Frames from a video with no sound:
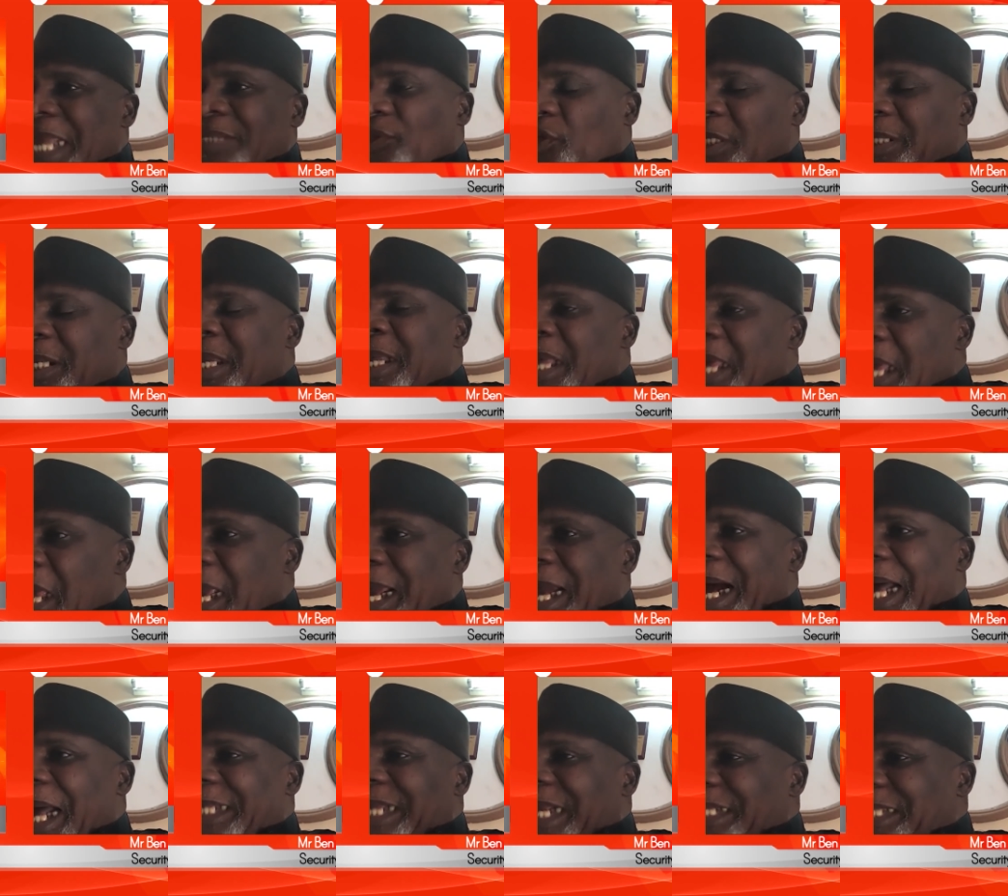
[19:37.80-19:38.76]
entering
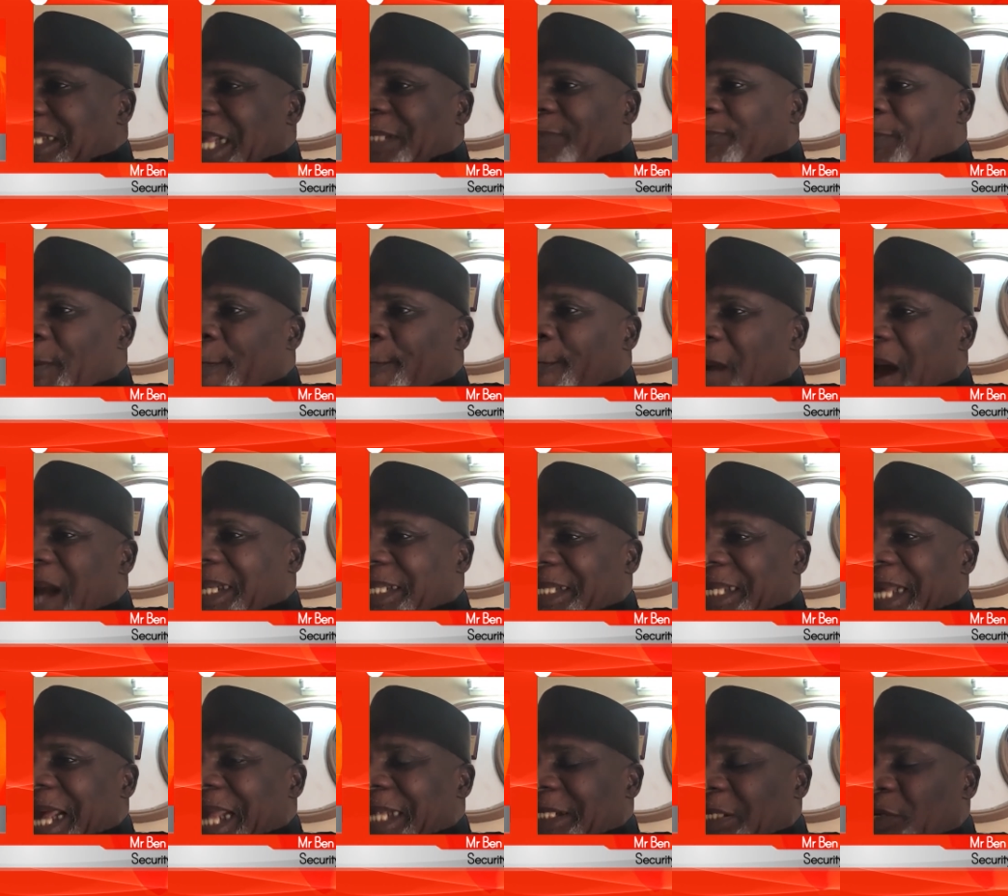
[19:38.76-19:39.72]
a car that has been
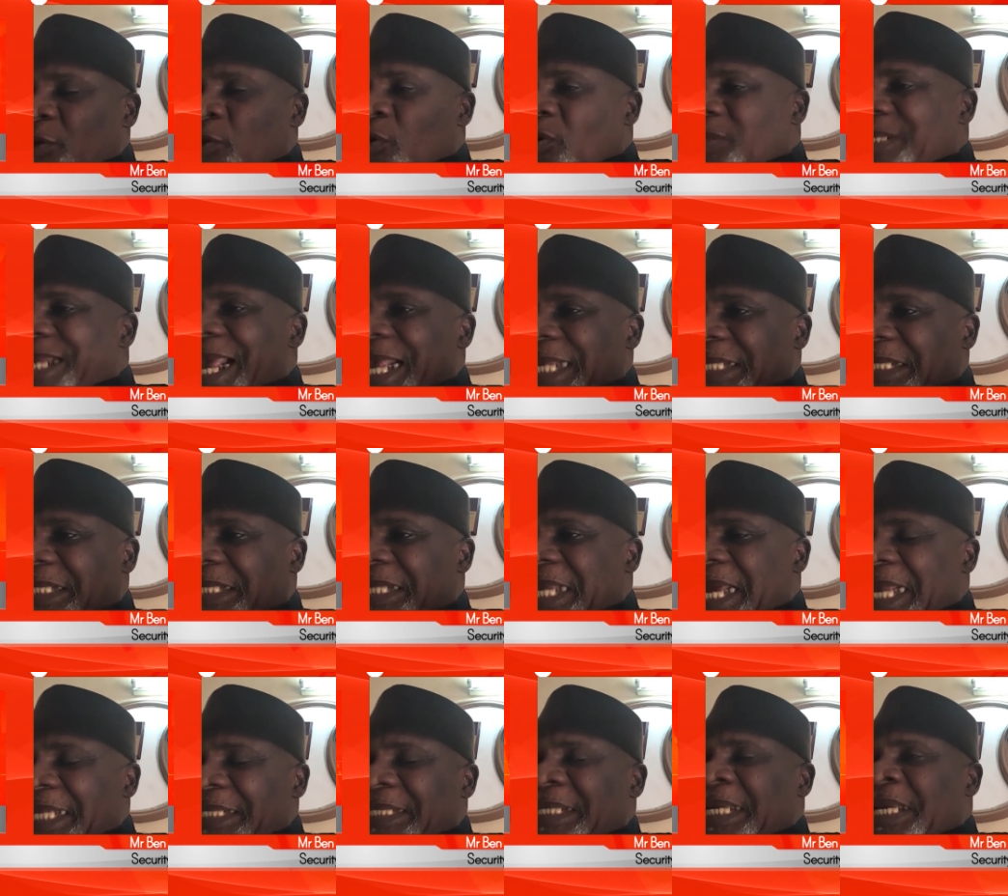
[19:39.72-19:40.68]
parked there. The owner is
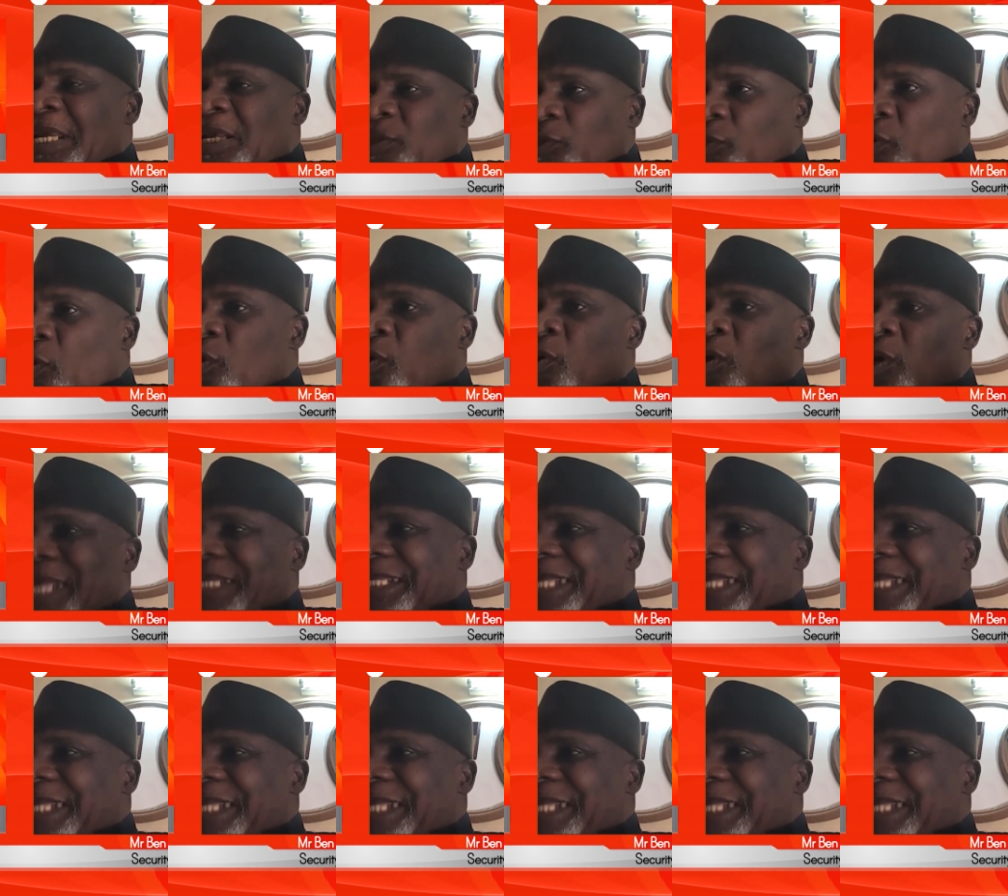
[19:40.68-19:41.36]
dead, so we